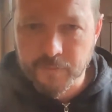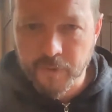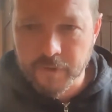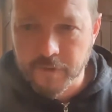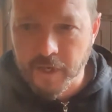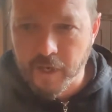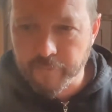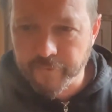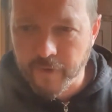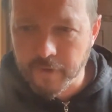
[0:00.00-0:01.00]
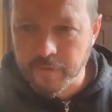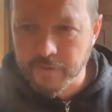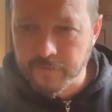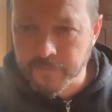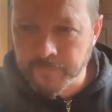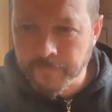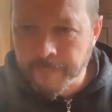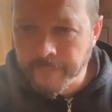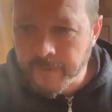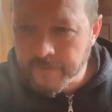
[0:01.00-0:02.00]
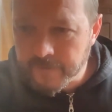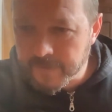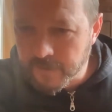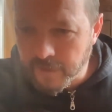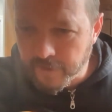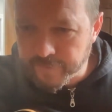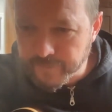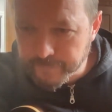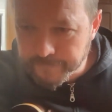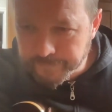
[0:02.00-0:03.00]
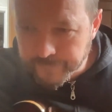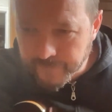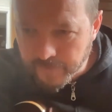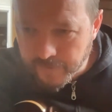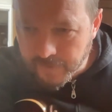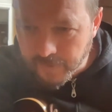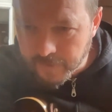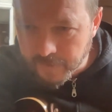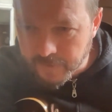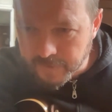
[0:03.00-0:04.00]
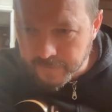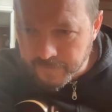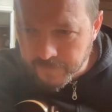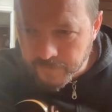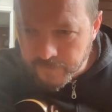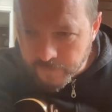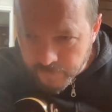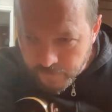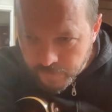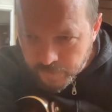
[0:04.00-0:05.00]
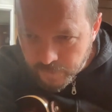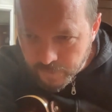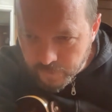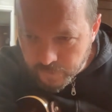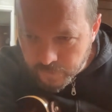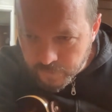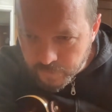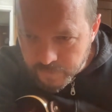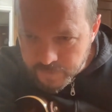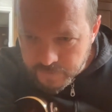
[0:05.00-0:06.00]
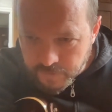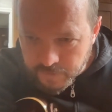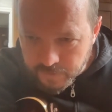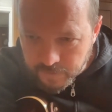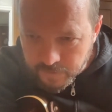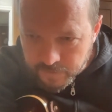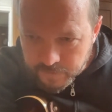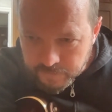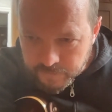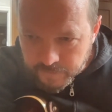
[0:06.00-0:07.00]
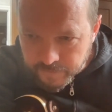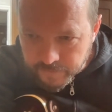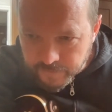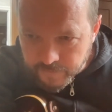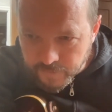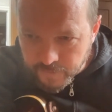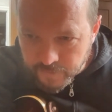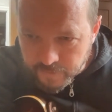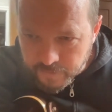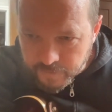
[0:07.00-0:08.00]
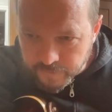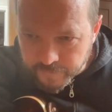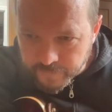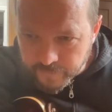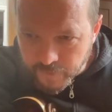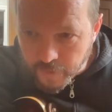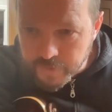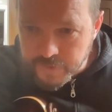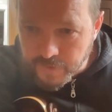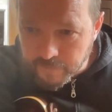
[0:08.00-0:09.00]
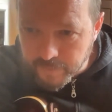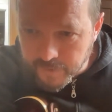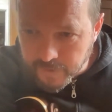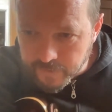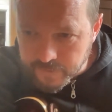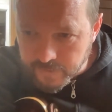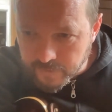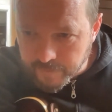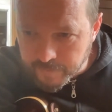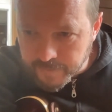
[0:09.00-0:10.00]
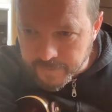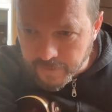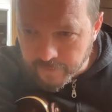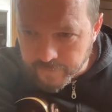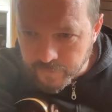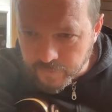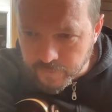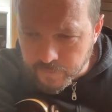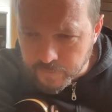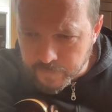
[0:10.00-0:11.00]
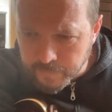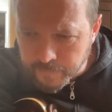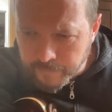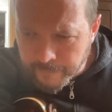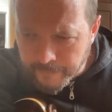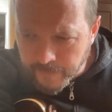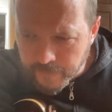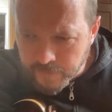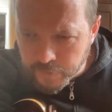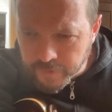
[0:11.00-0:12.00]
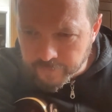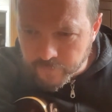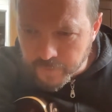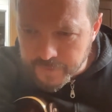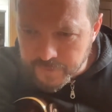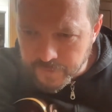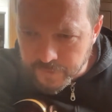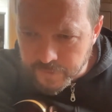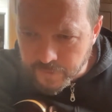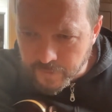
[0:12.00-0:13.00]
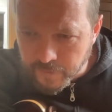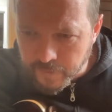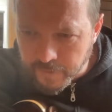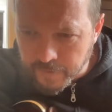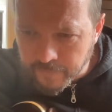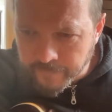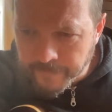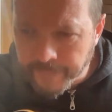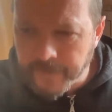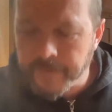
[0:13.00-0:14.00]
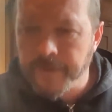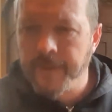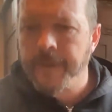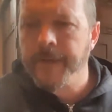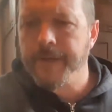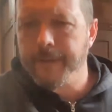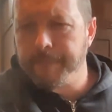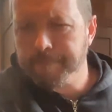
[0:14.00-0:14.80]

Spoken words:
around the campfire. You're laughing. Hi, Alan. Who would say you are some of your favorite outside players, or people that have your own unique voice on the guitar? Like, I